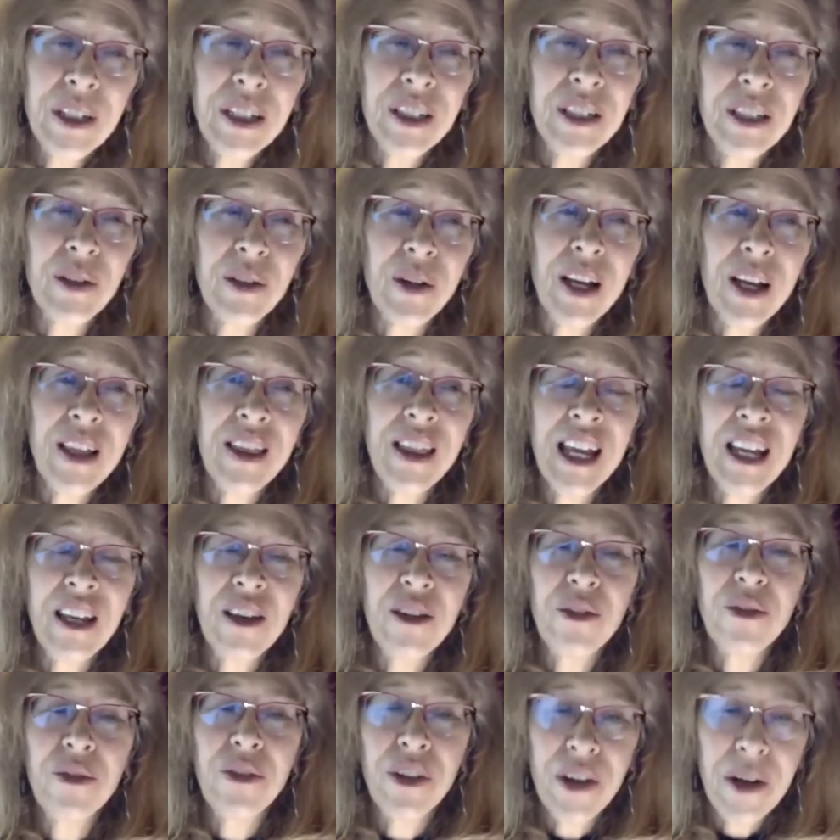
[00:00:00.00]
So I thank
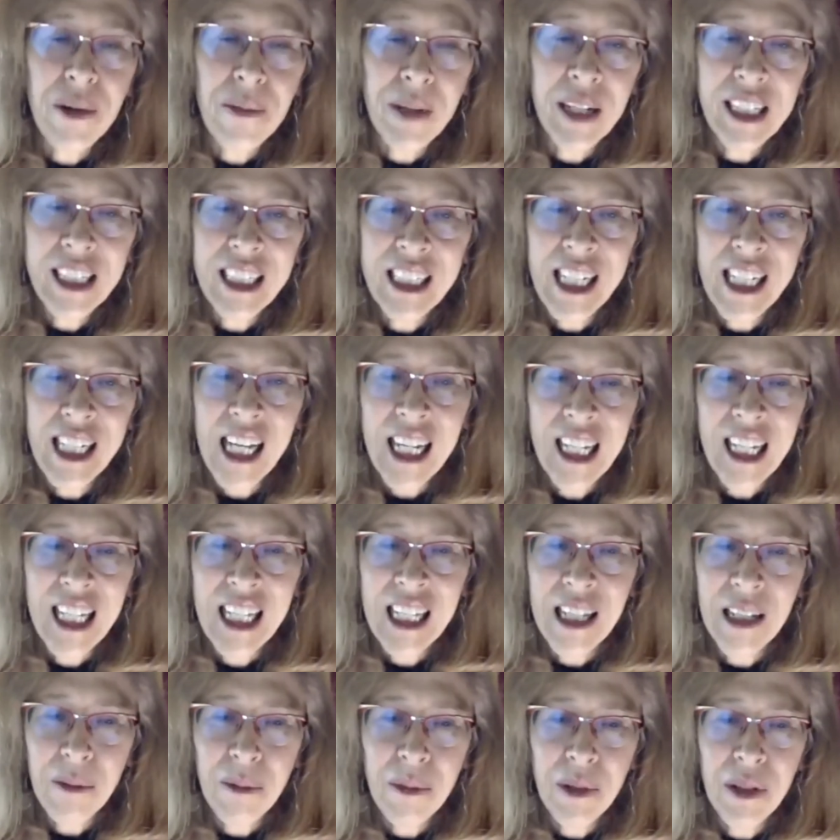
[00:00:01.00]
you very much,
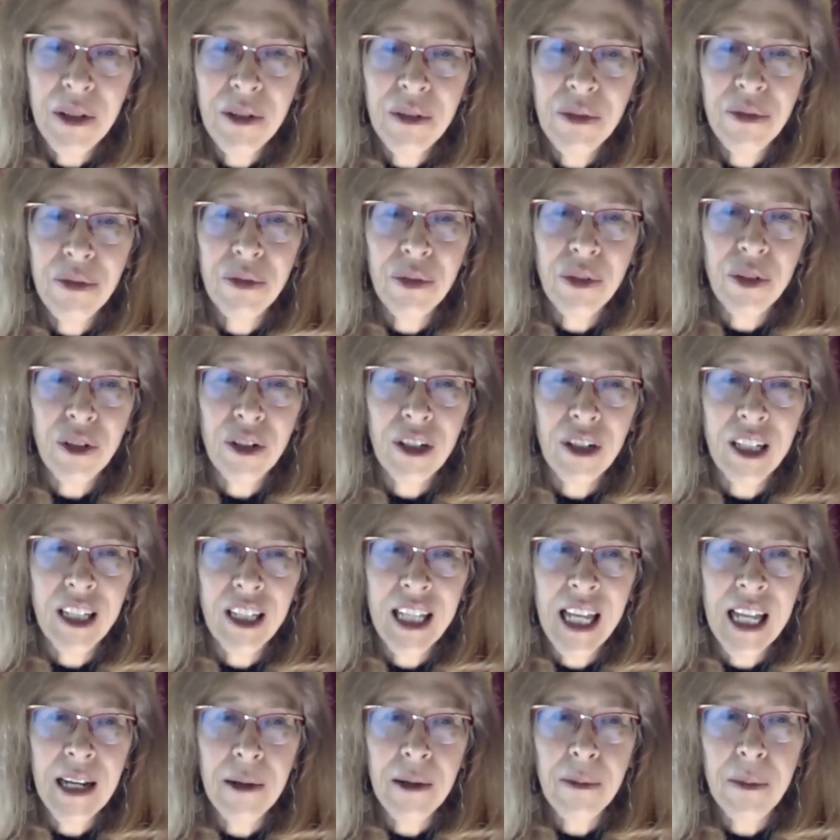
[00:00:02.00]
Hakim, for
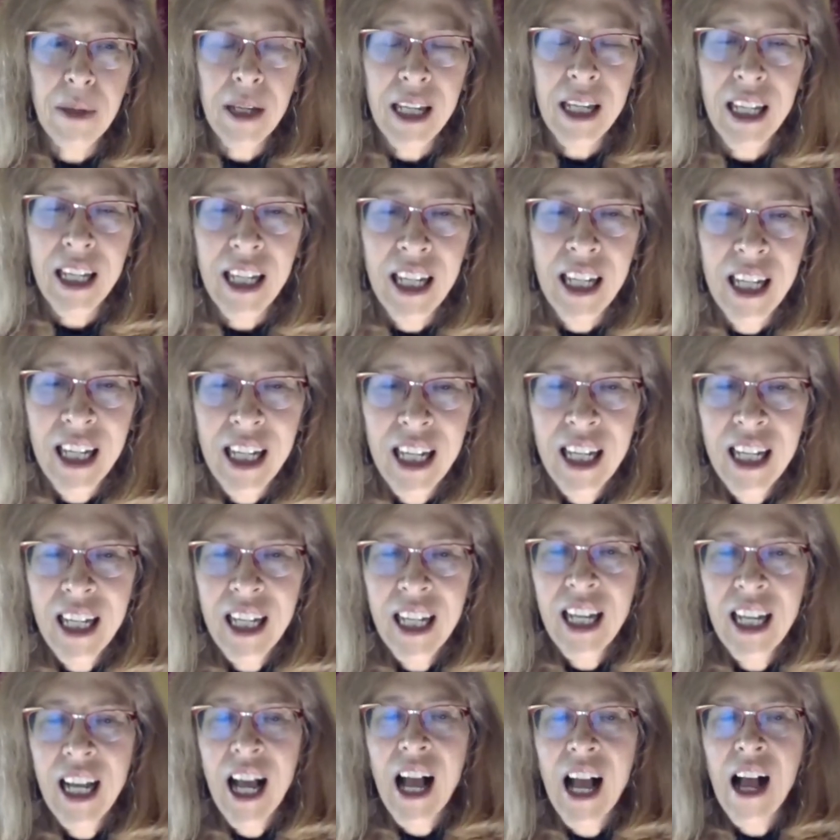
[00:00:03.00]
letting me
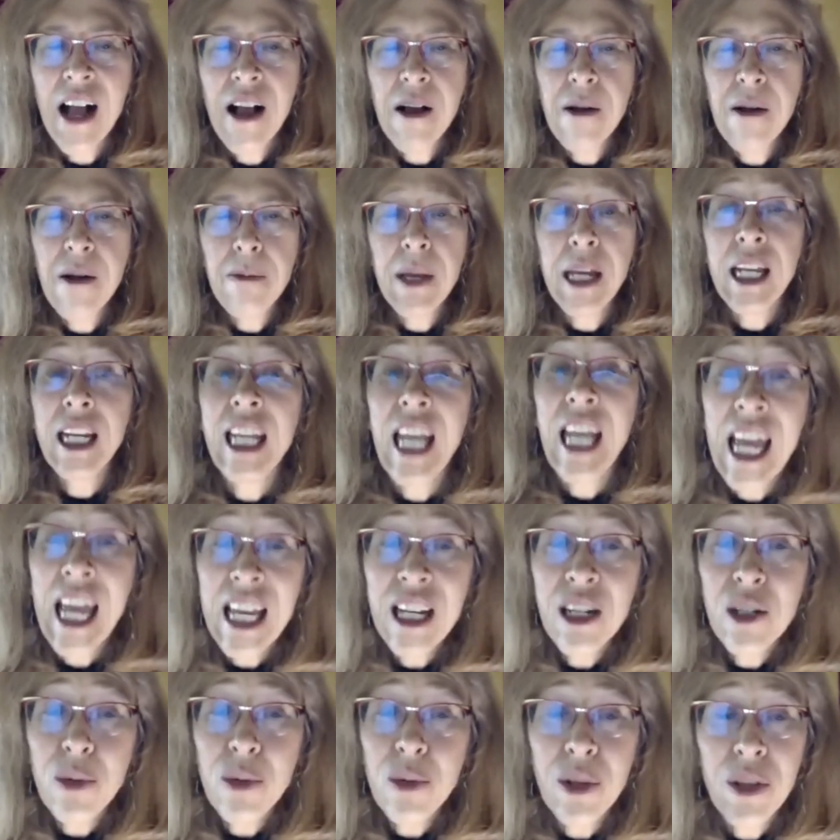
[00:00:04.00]

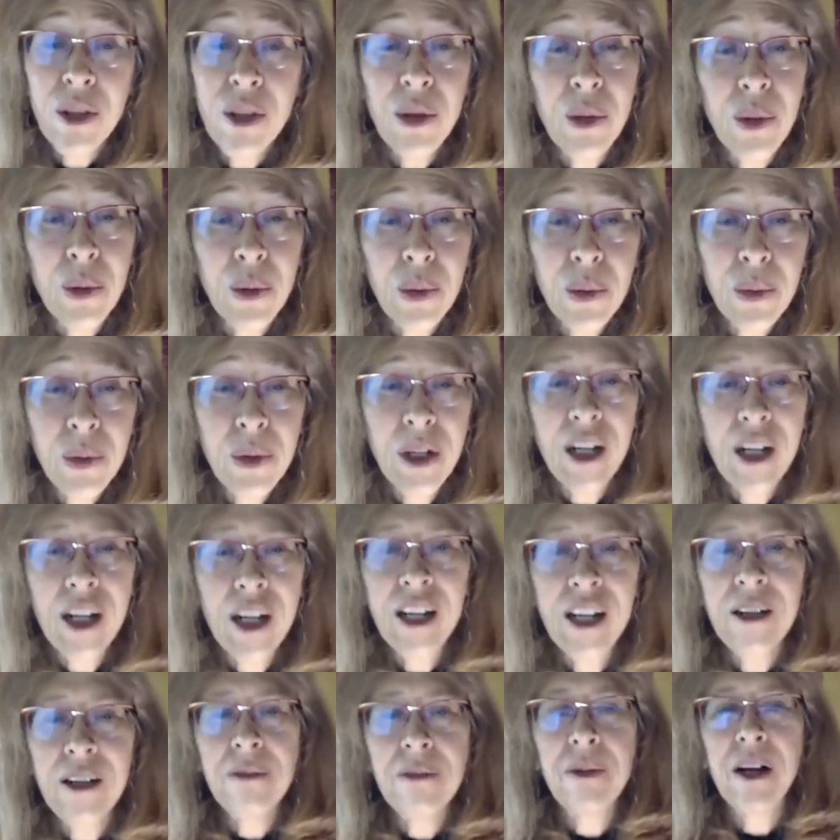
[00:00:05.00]
engage with you
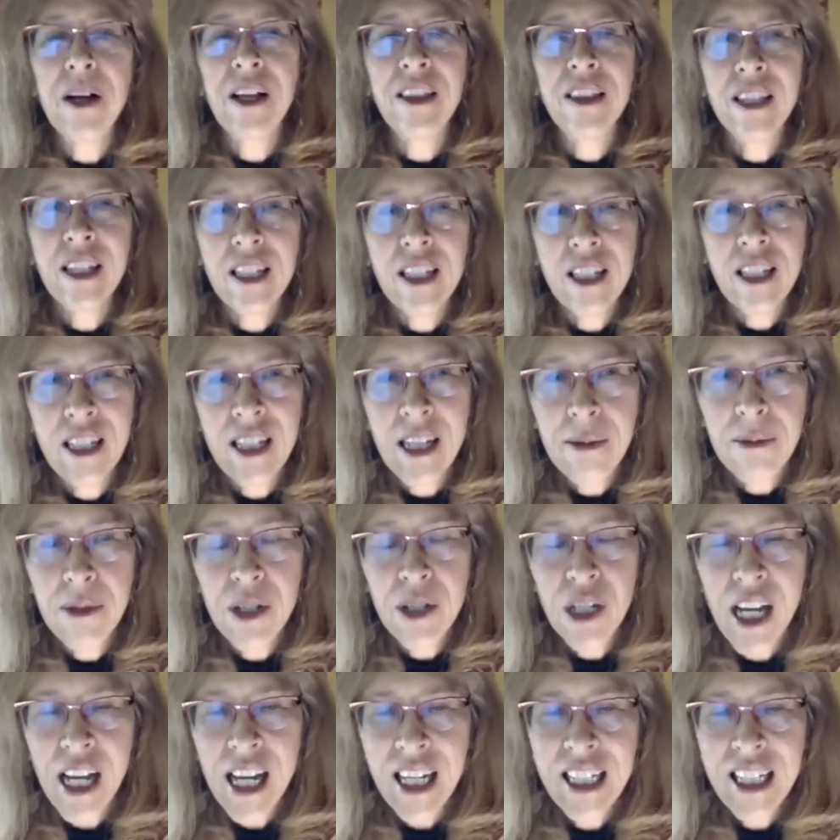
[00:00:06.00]
on this
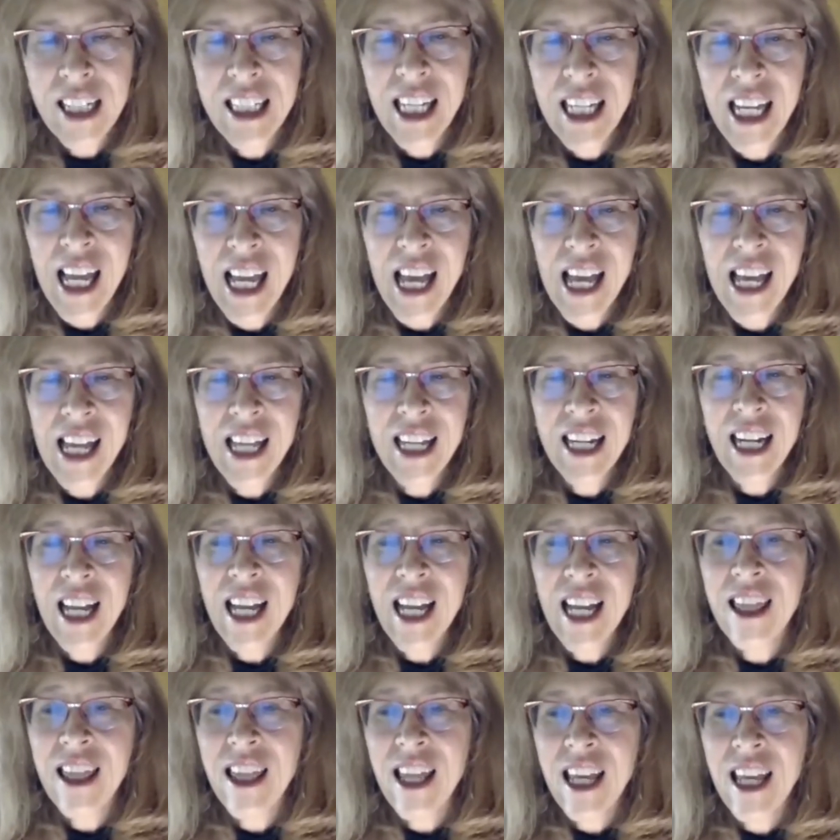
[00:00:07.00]
subject. And I
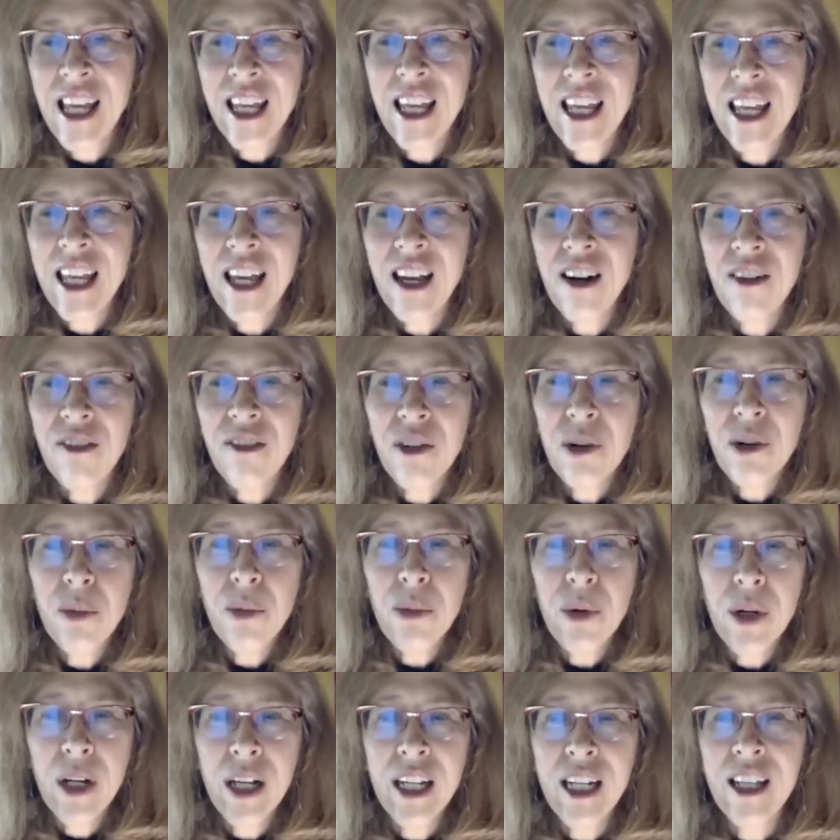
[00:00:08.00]
thank everyone in
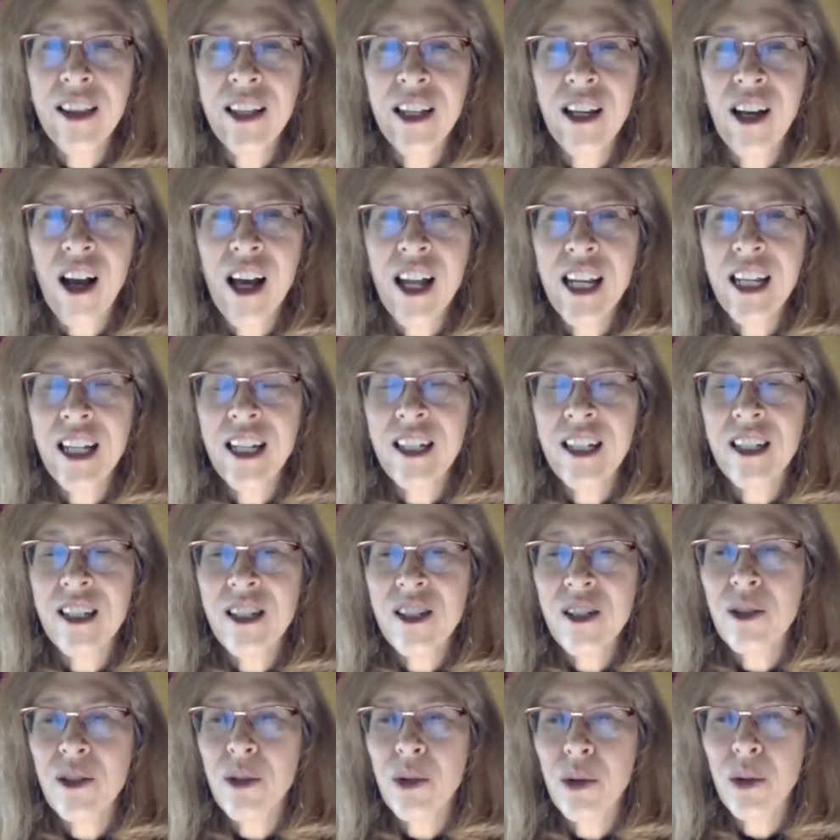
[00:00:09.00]
the audience
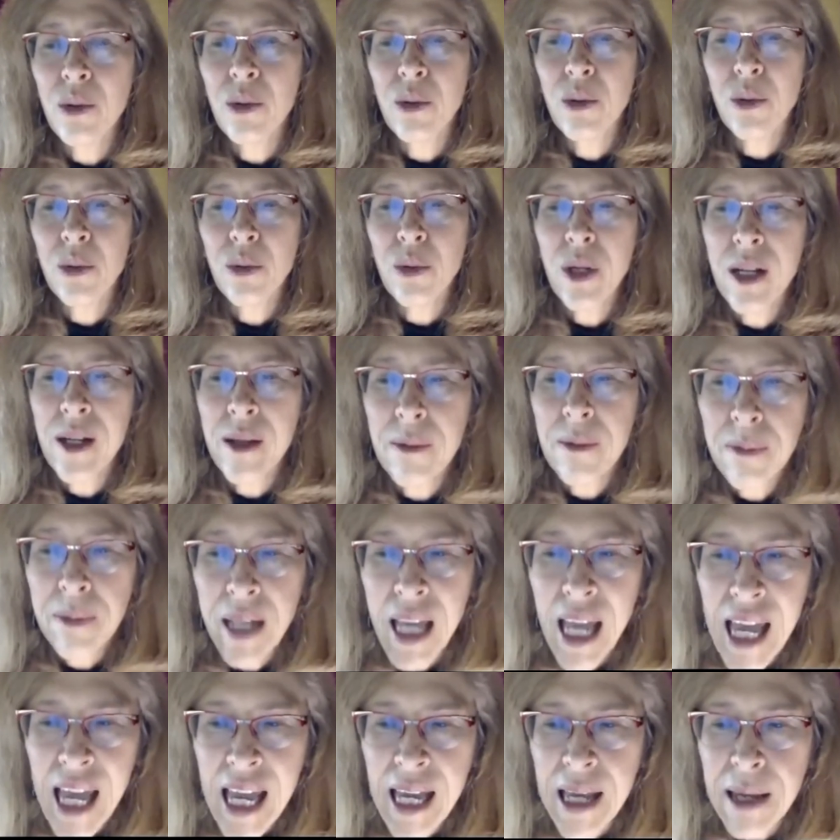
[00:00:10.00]
who
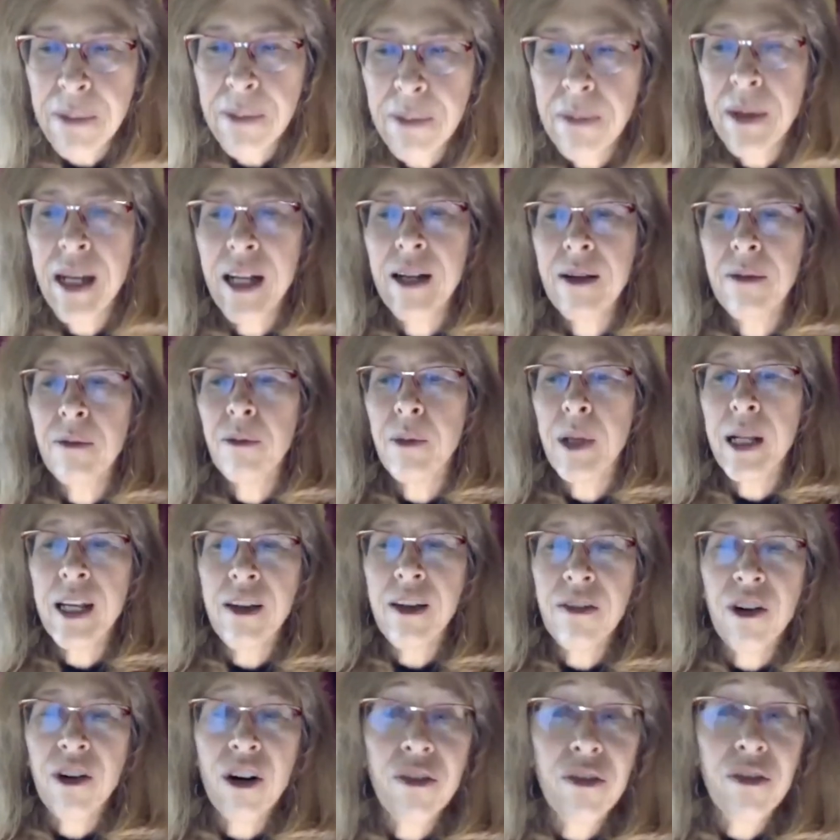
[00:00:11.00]
came, many
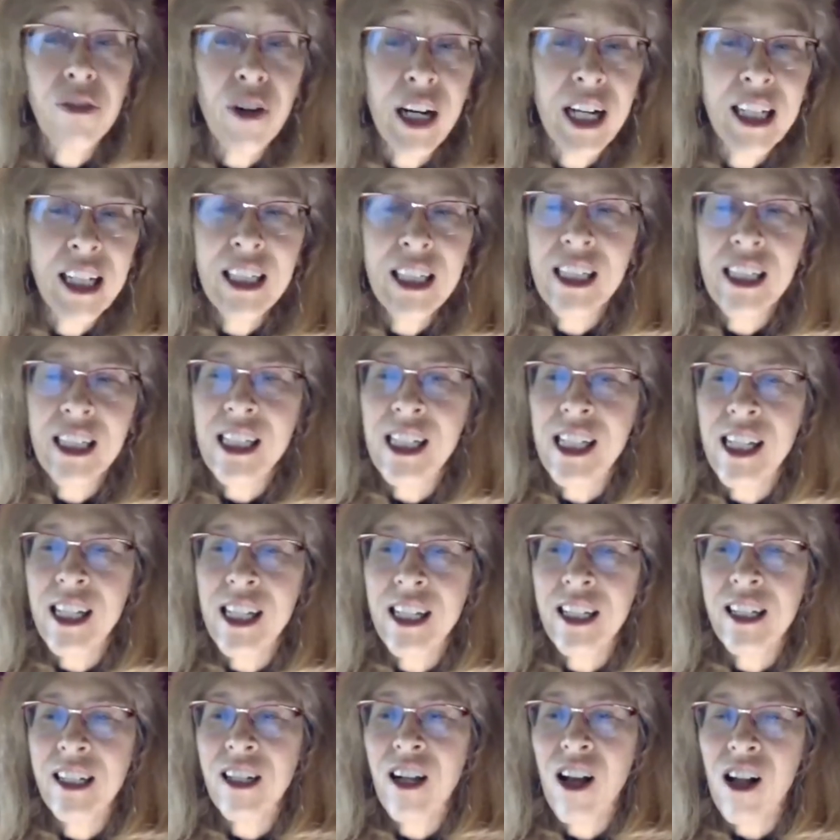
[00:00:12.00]
of our friends
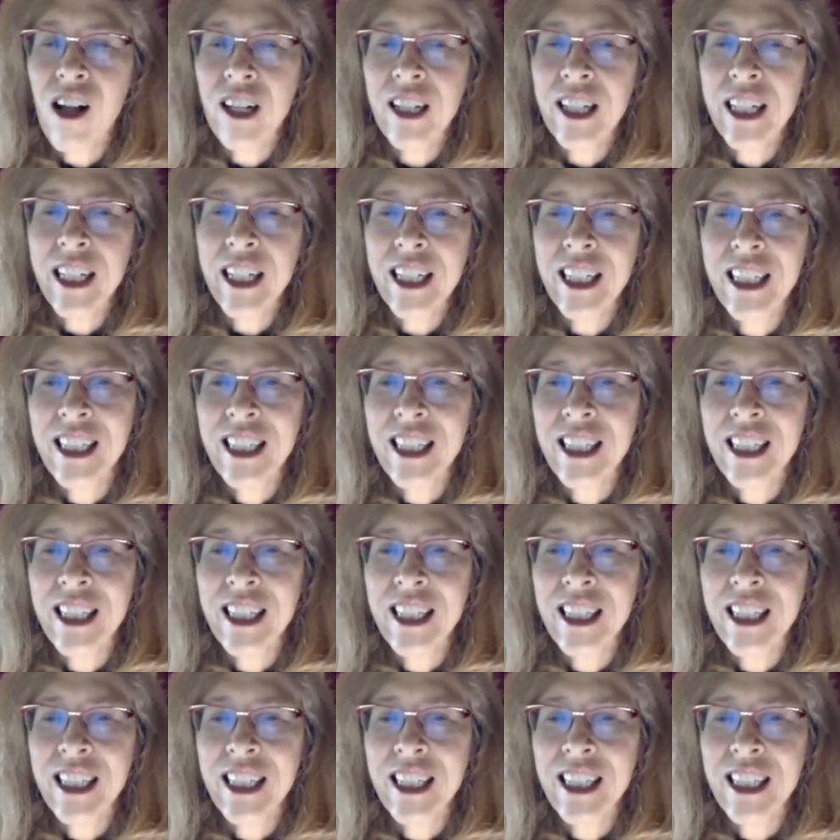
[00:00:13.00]
and colleagues